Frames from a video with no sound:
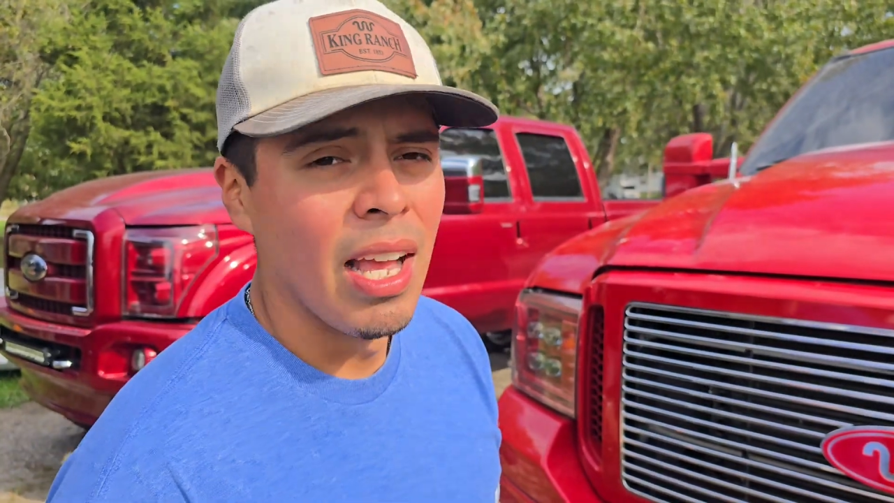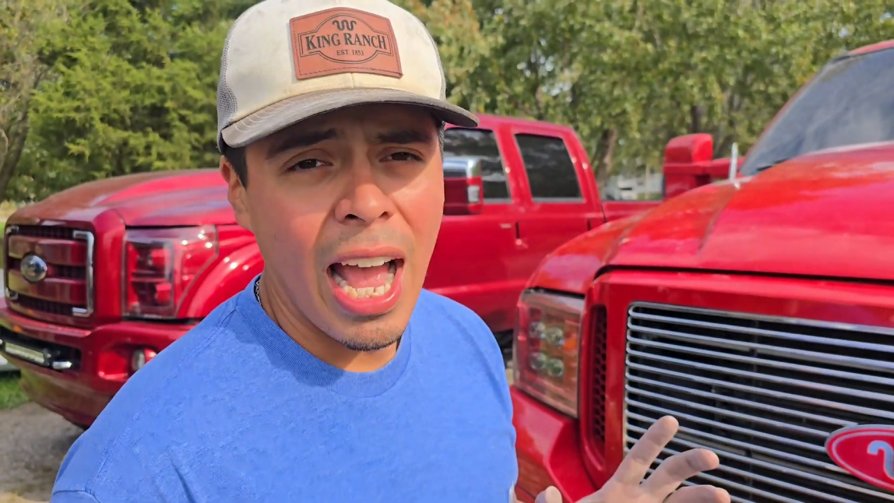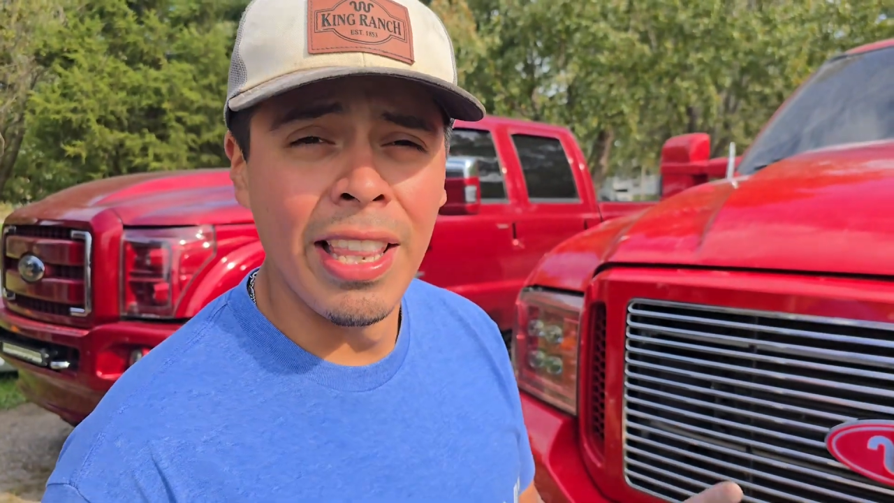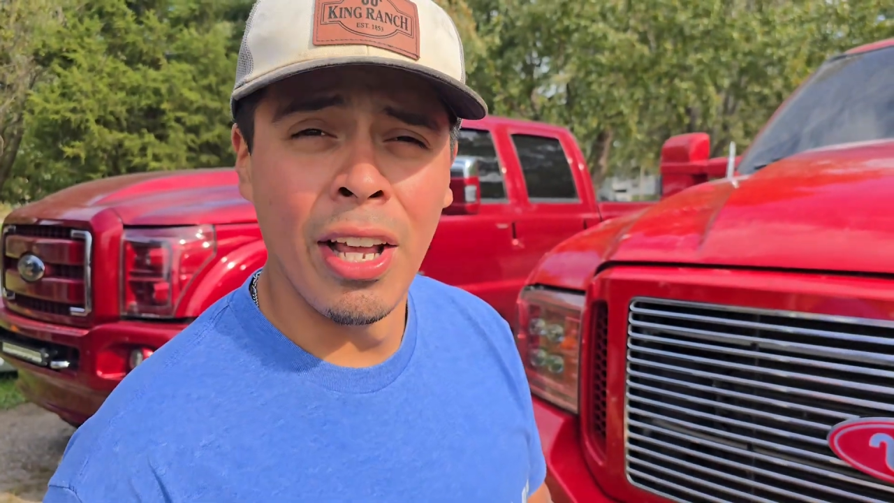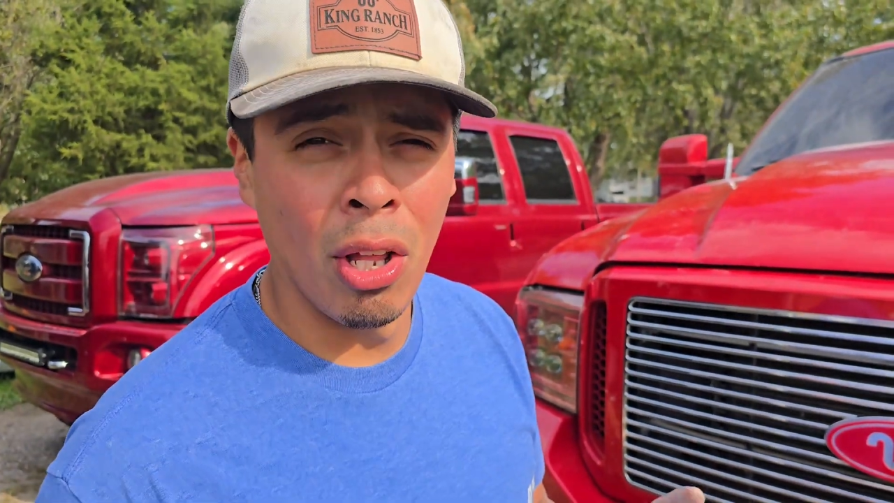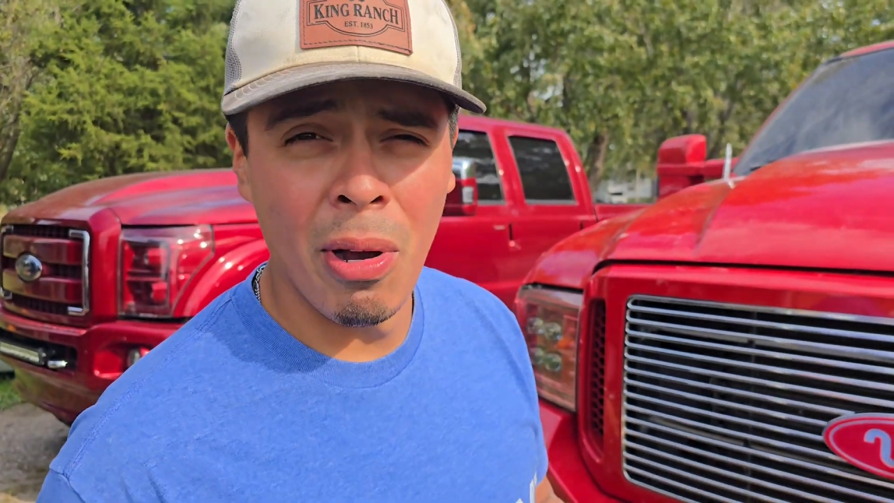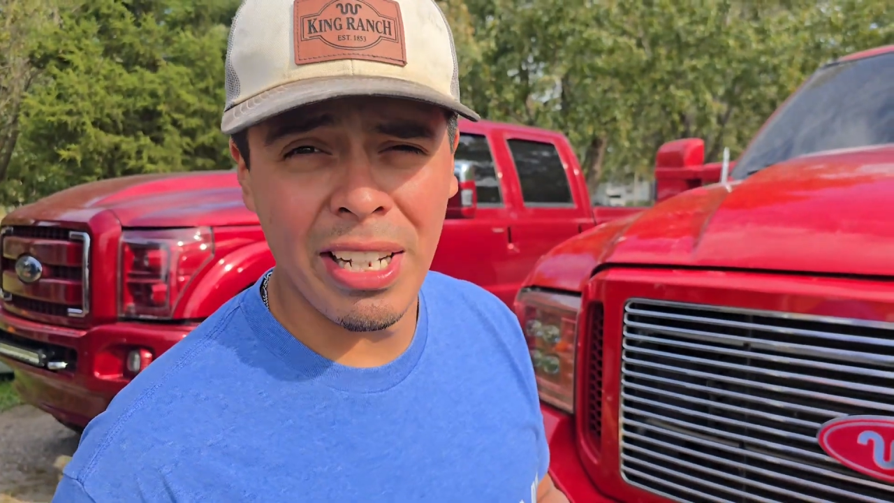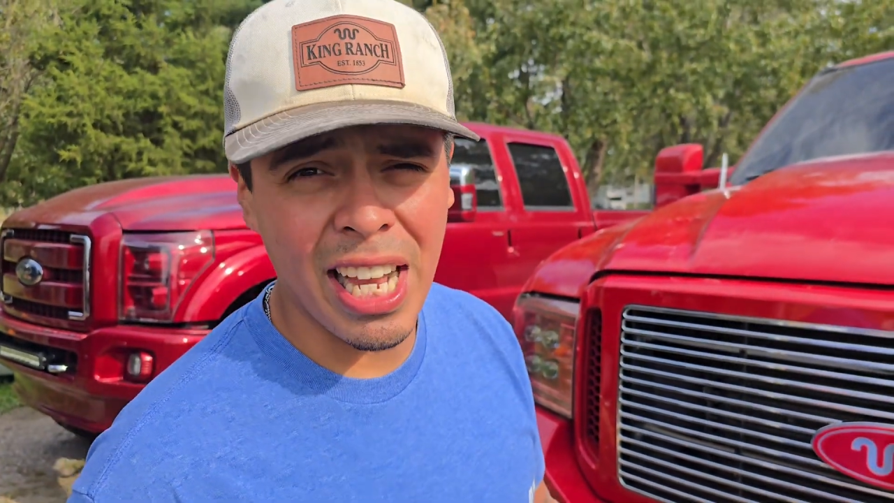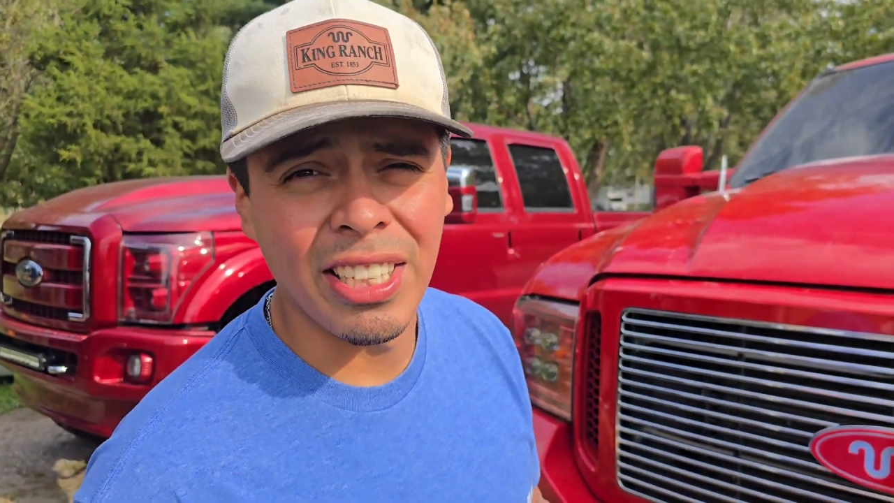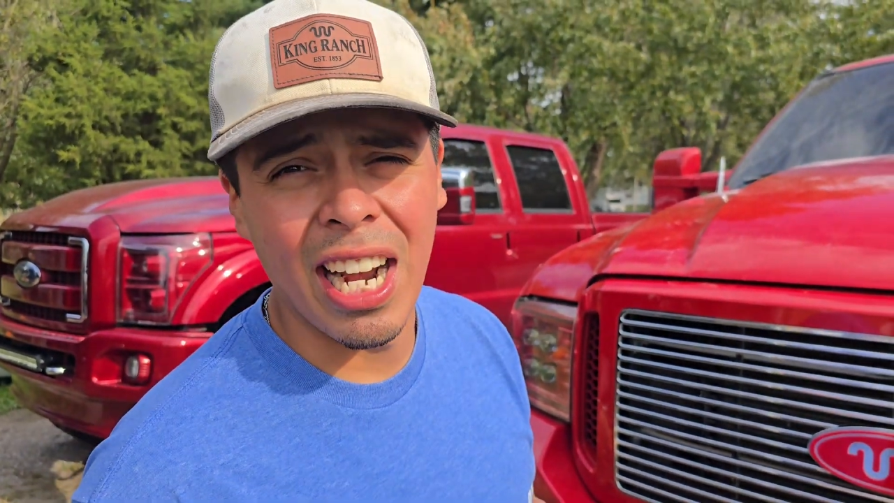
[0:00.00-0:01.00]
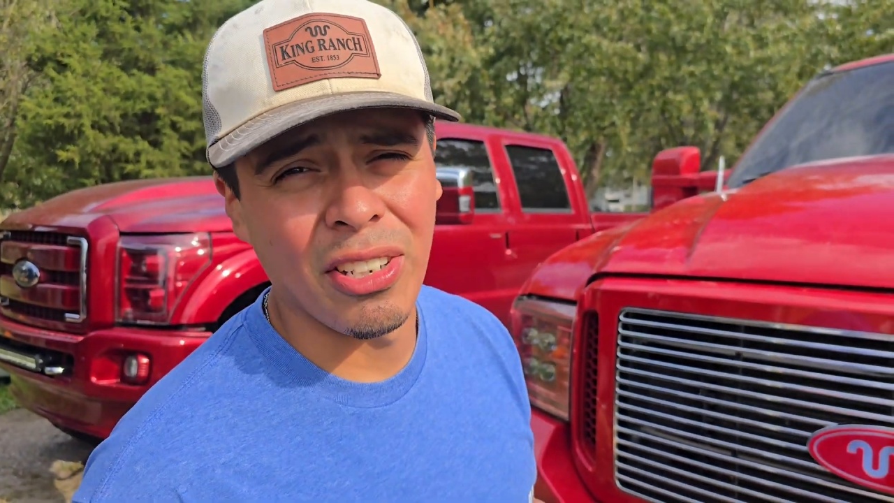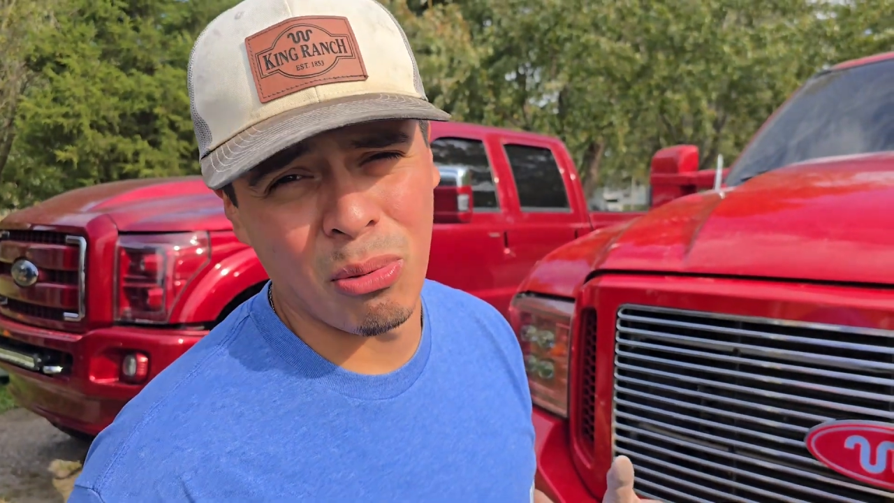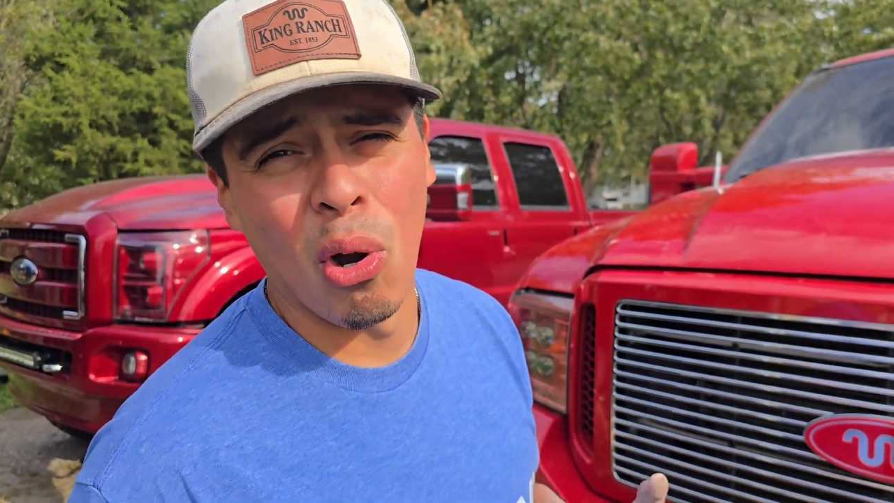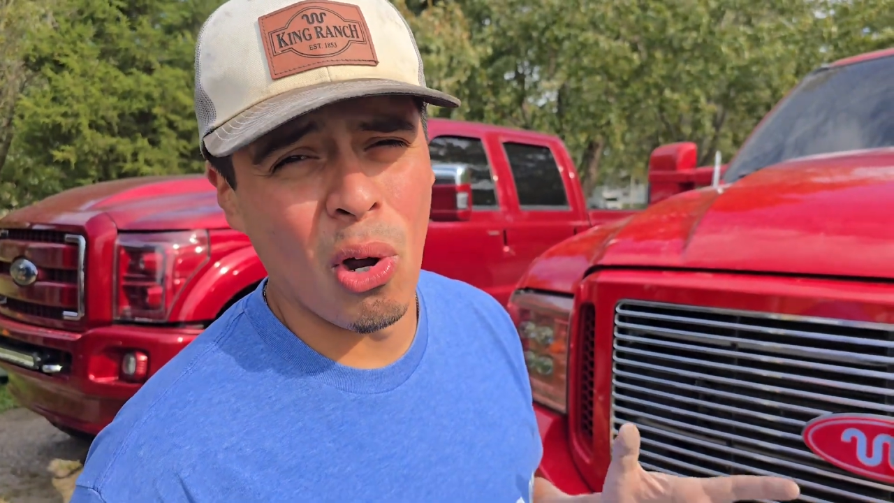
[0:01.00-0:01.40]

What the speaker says: And the only way to test it out is to roll